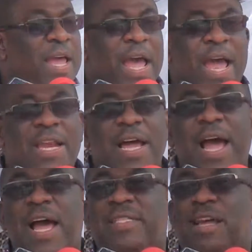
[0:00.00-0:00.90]
And
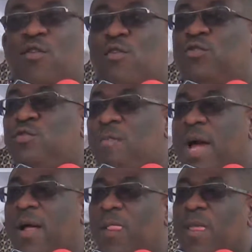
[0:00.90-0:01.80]
as a
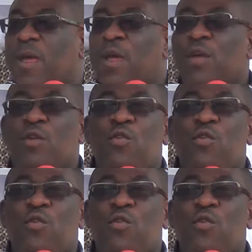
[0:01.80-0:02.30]
consumer, you